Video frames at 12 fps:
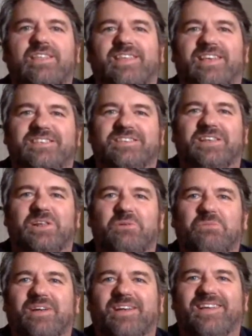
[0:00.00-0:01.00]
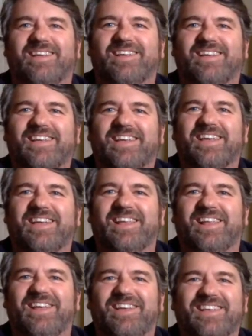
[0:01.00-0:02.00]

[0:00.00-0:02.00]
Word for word: That's a little bit, you know,